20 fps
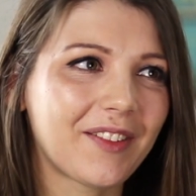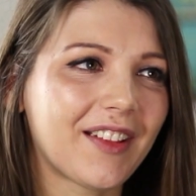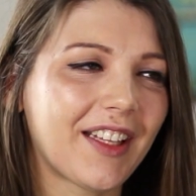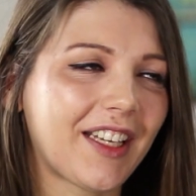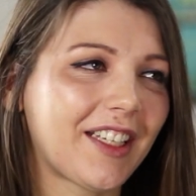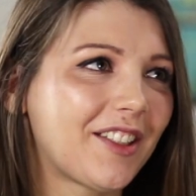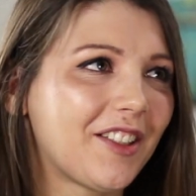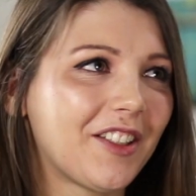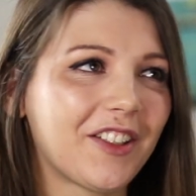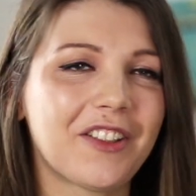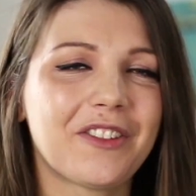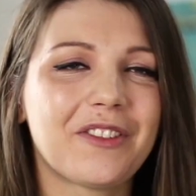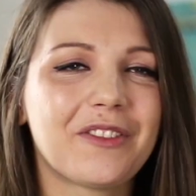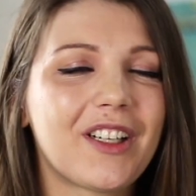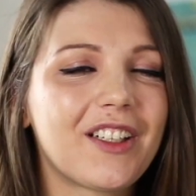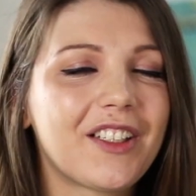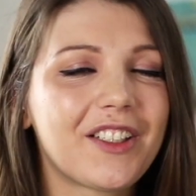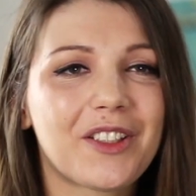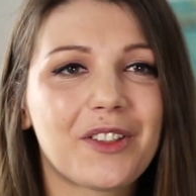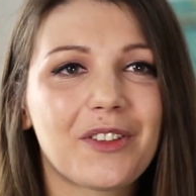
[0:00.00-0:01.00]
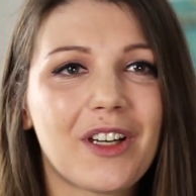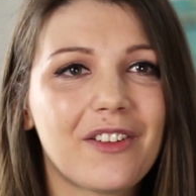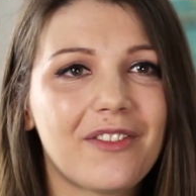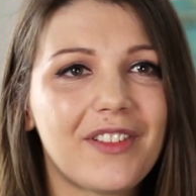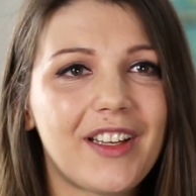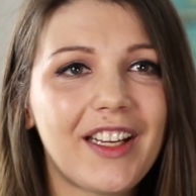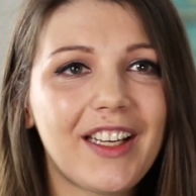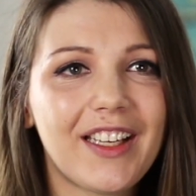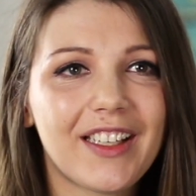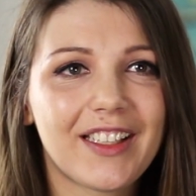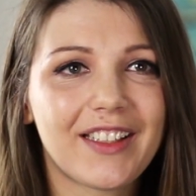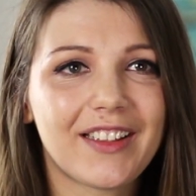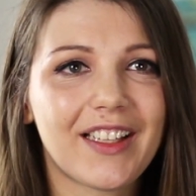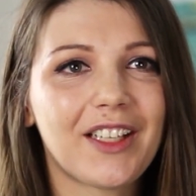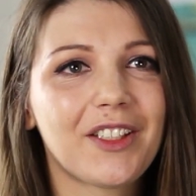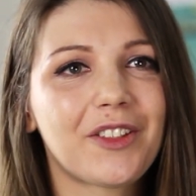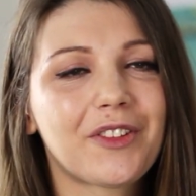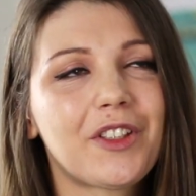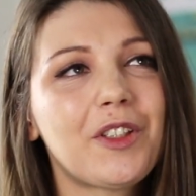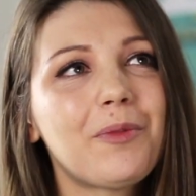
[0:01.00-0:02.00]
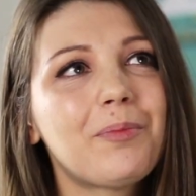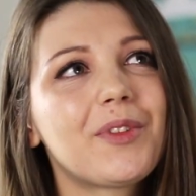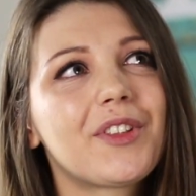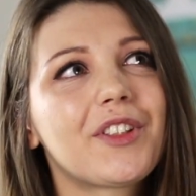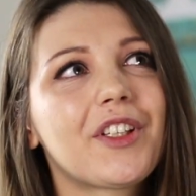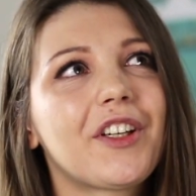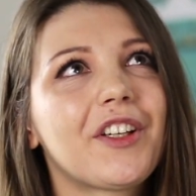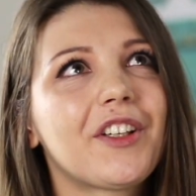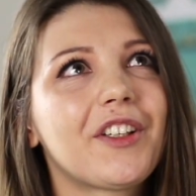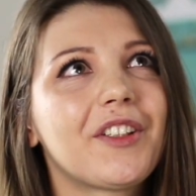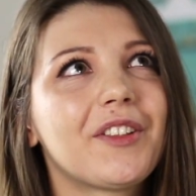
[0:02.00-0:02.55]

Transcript: like, you know, while you're travelling in that group. So